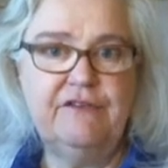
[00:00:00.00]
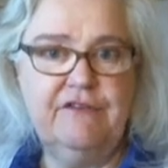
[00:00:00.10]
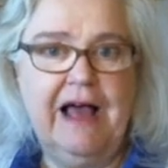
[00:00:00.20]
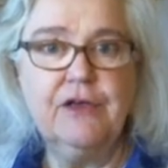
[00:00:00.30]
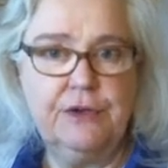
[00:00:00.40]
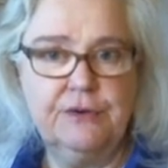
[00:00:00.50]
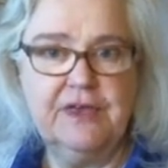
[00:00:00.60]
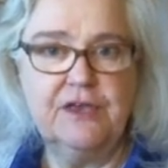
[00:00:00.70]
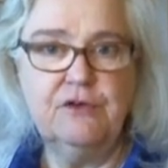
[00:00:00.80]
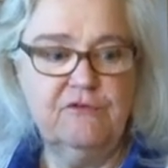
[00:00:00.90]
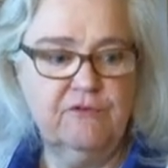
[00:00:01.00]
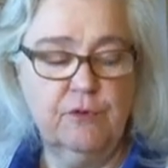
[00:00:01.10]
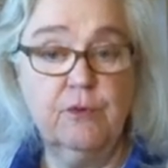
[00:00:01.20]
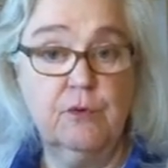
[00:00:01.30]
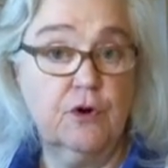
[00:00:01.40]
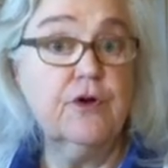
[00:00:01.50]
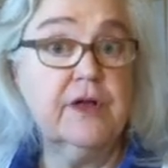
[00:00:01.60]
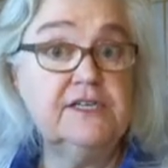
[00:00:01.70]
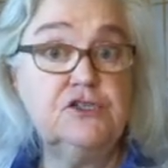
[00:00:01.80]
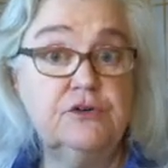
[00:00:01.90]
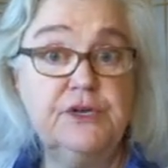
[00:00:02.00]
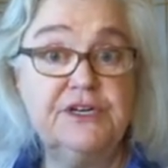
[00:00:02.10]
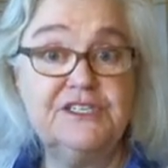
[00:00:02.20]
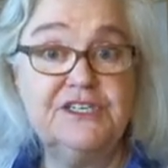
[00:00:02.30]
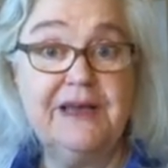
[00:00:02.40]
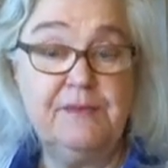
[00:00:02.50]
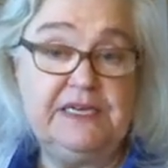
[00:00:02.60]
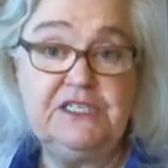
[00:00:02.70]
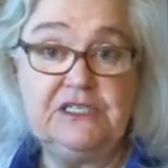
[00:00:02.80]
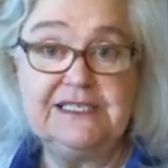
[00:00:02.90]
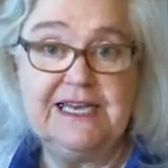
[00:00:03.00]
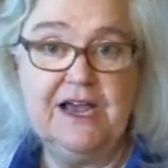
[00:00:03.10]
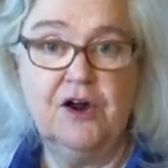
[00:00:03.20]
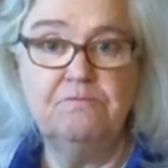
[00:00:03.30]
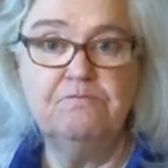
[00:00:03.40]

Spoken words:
value that you've contributed to that patient's care,